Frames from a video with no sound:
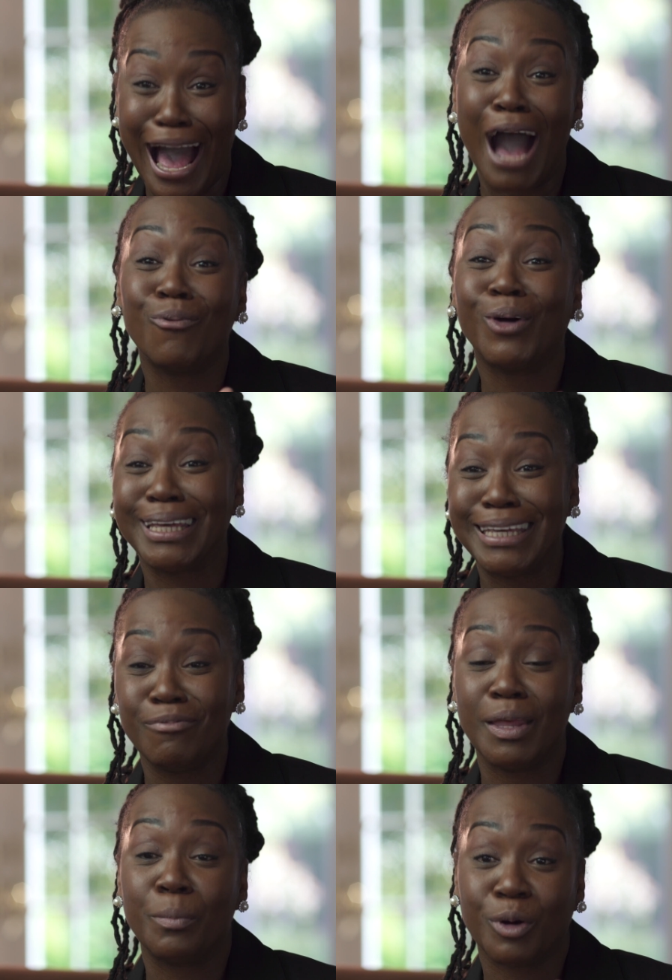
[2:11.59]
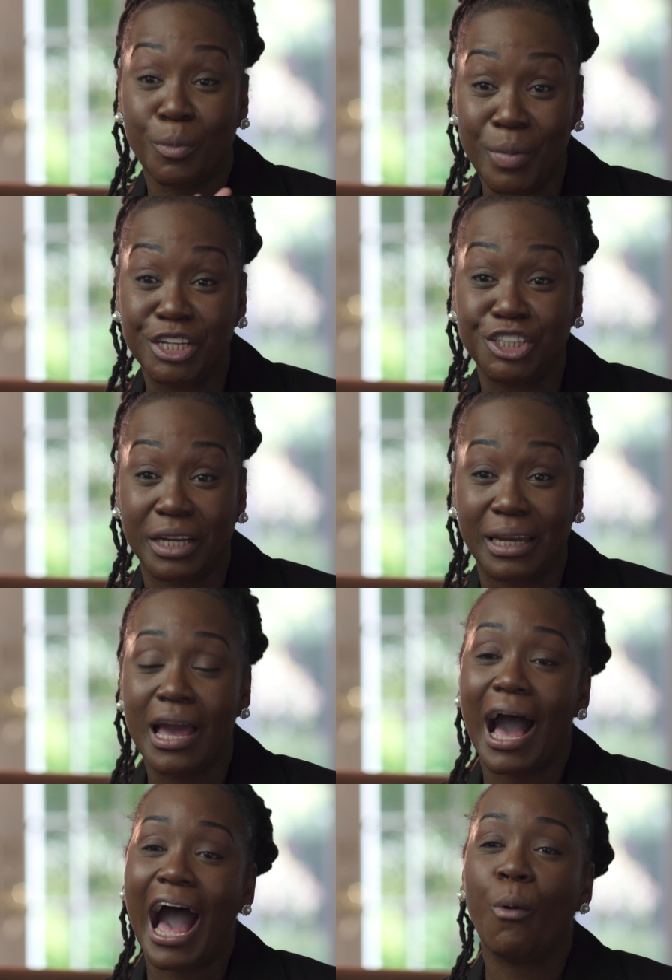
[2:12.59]
I want to give them permission.
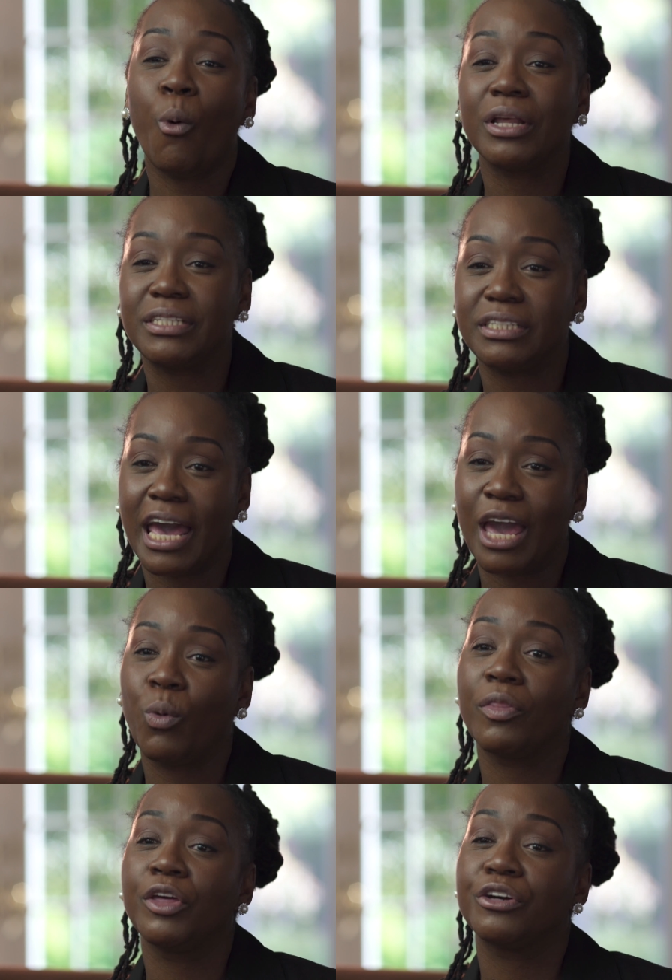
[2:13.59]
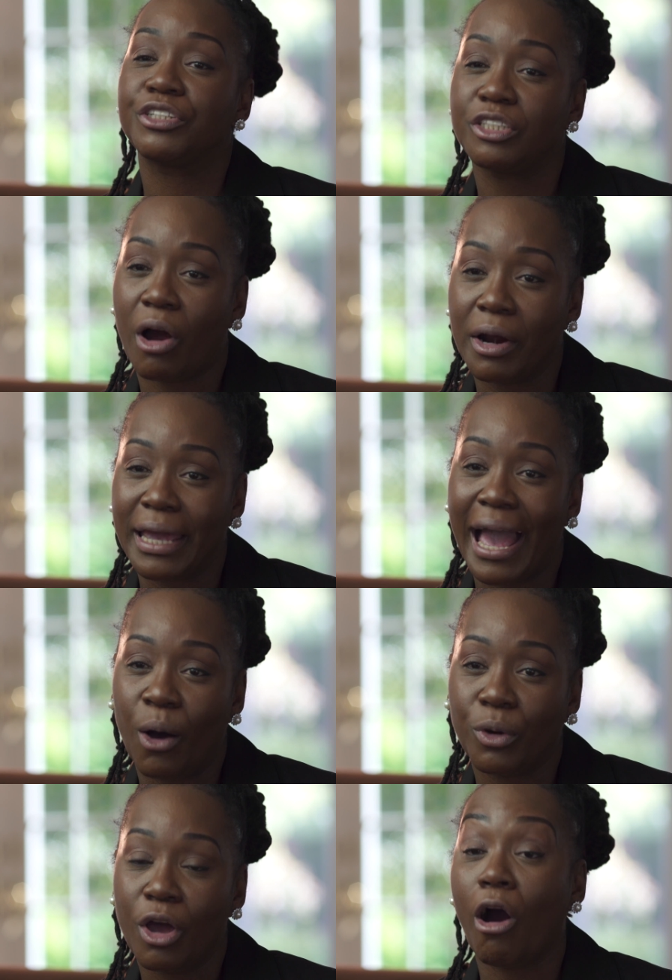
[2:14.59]
I want to say whether you're starting
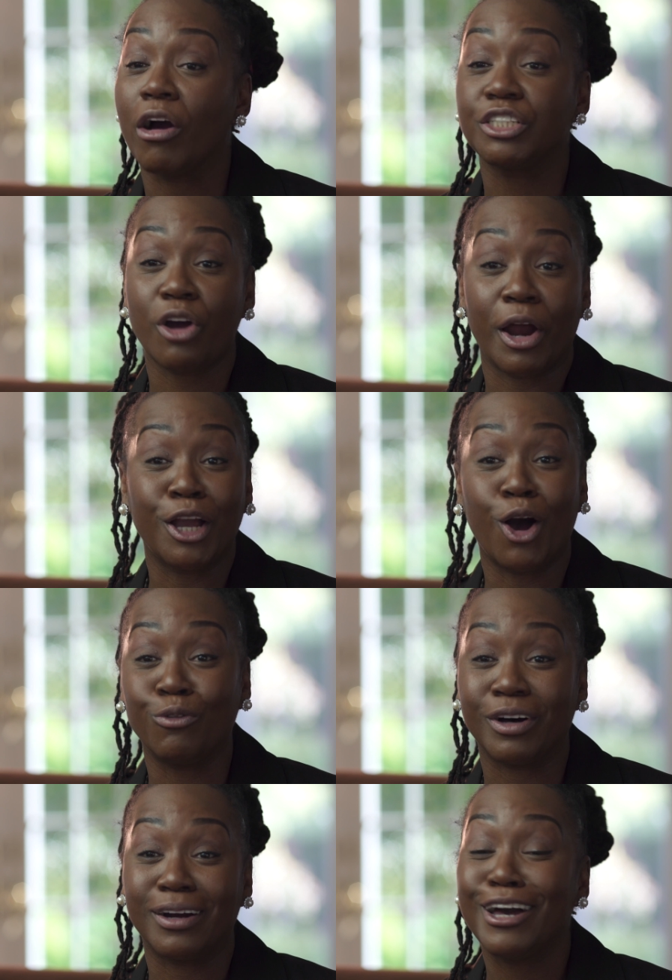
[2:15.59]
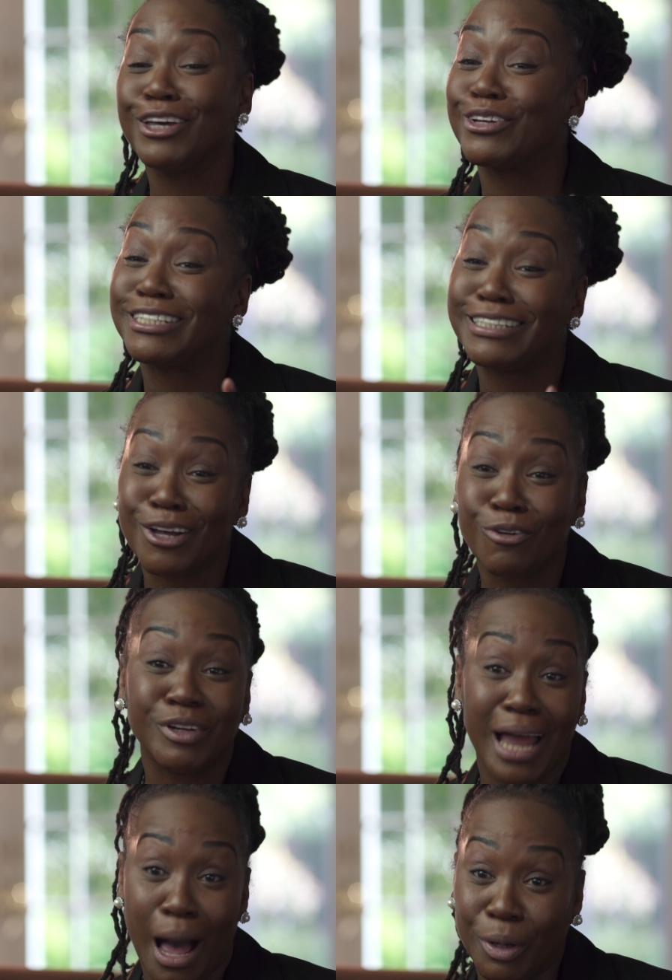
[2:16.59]
out or starting over, you're still
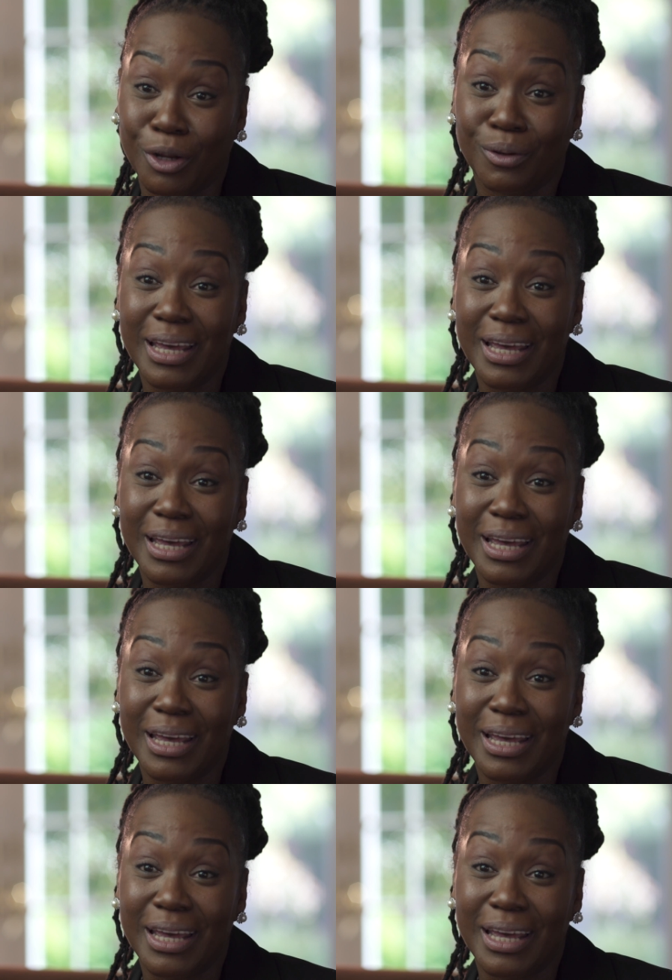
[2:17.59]
phenomenal.